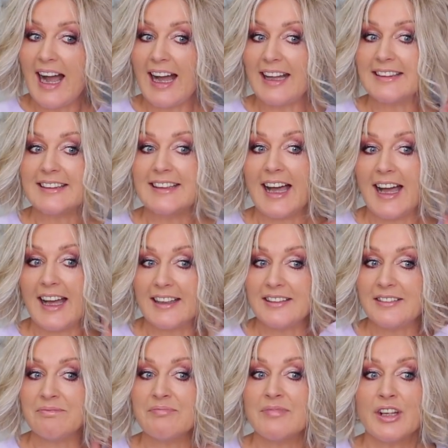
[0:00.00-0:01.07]

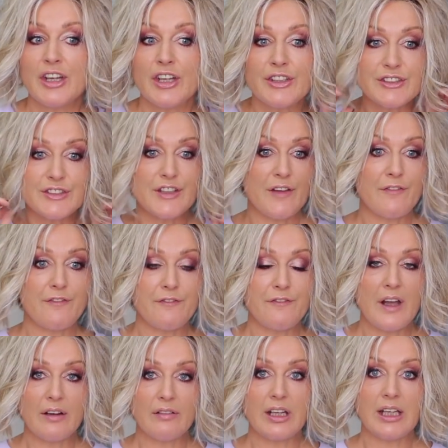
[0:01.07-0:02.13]
undone. It's a
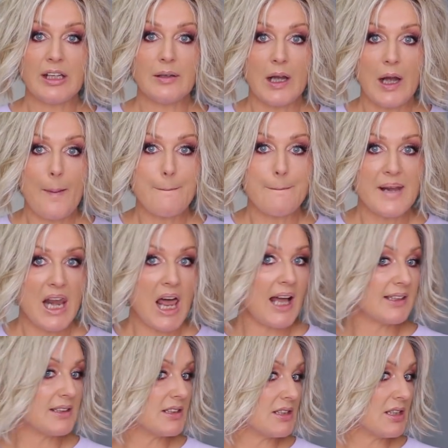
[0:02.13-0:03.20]
very
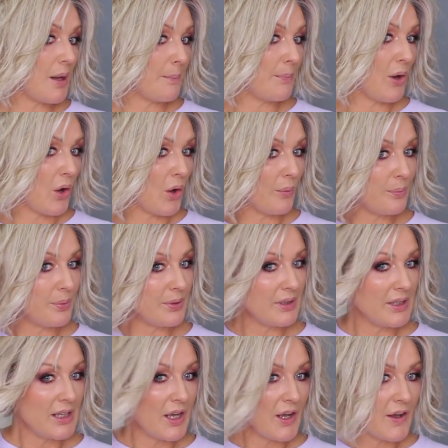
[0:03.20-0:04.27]
blunt bob,
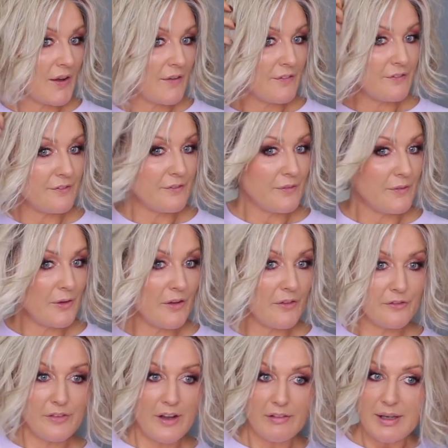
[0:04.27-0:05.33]

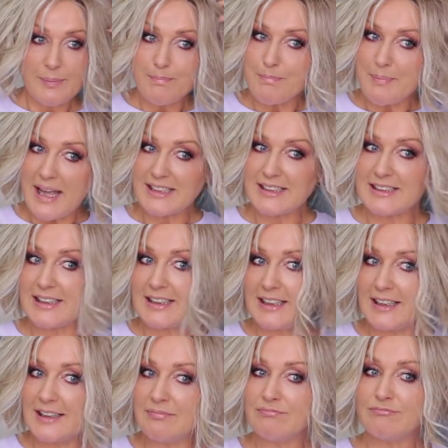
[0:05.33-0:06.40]
very
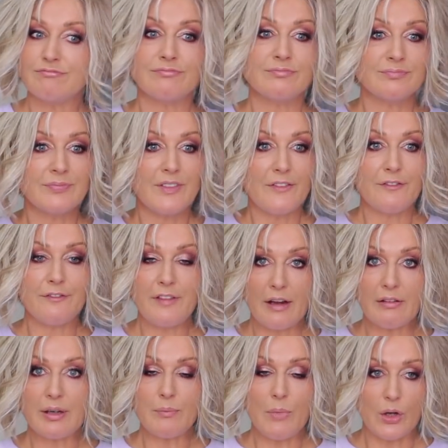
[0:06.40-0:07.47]
messy,
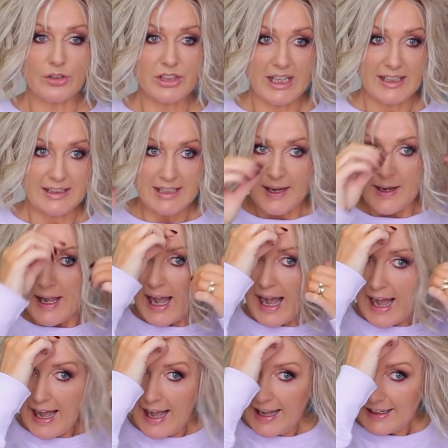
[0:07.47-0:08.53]
very modern.
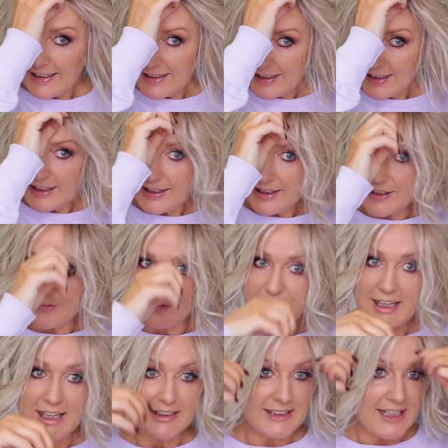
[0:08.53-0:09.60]
I
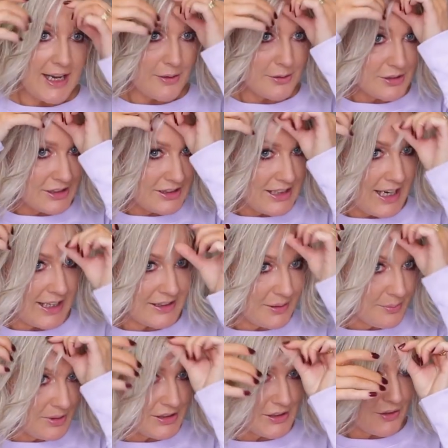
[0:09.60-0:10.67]
have cut out a
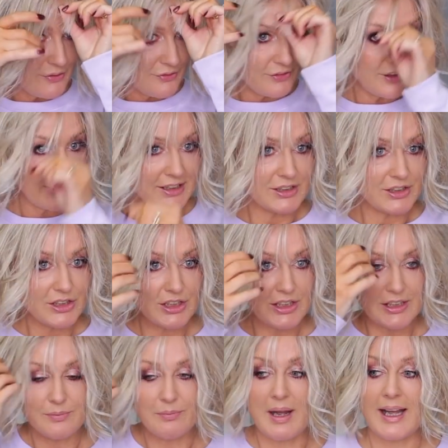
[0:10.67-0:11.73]
tiny bit of fringe
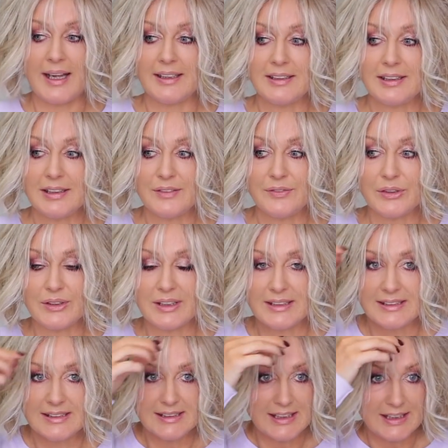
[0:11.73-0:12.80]
in mine, if you
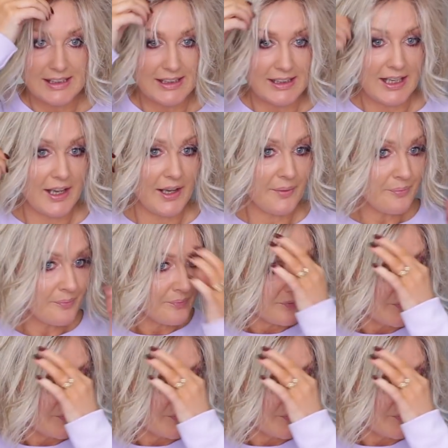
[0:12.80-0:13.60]
can see here,